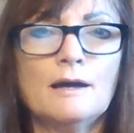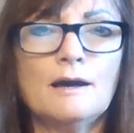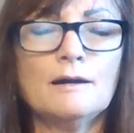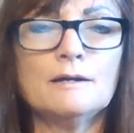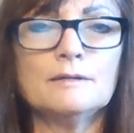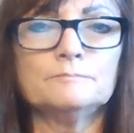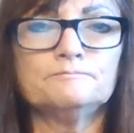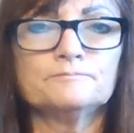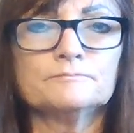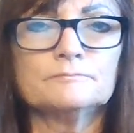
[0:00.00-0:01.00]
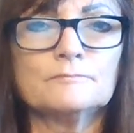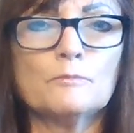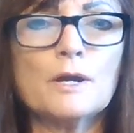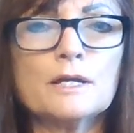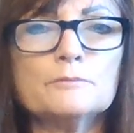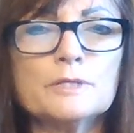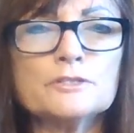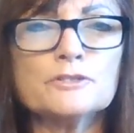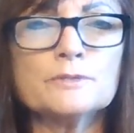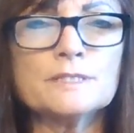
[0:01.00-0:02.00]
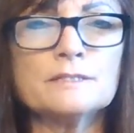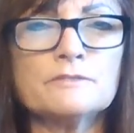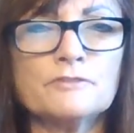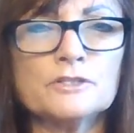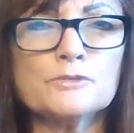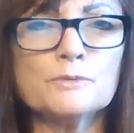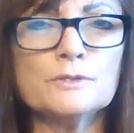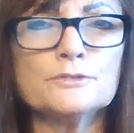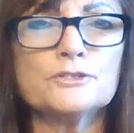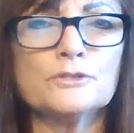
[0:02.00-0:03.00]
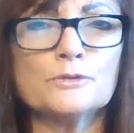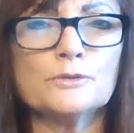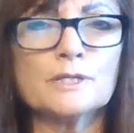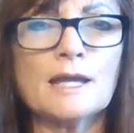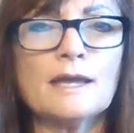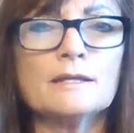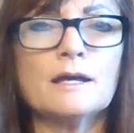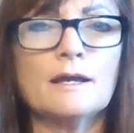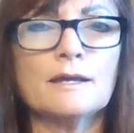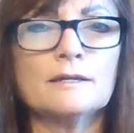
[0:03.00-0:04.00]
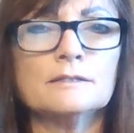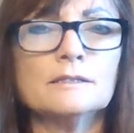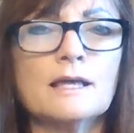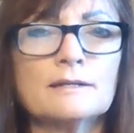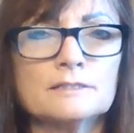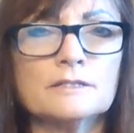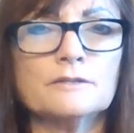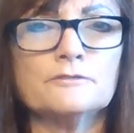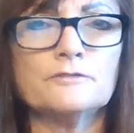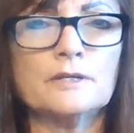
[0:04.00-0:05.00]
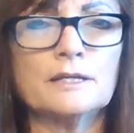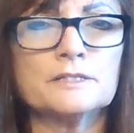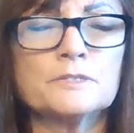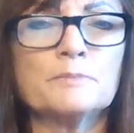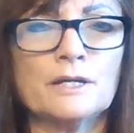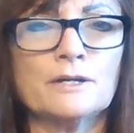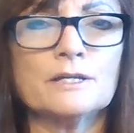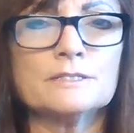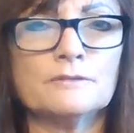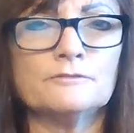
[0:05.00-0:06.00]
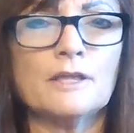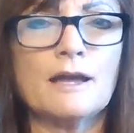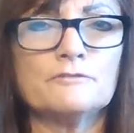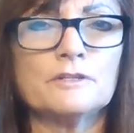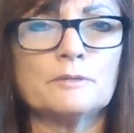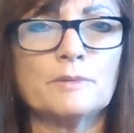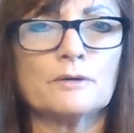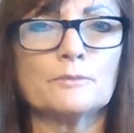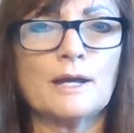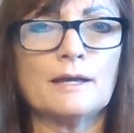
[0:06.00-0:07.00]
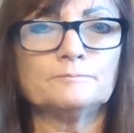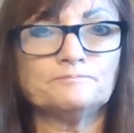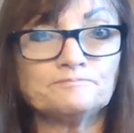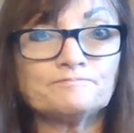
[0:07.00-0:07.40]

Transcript: um, what can we do as individuals to create a collective experience of life in a better way?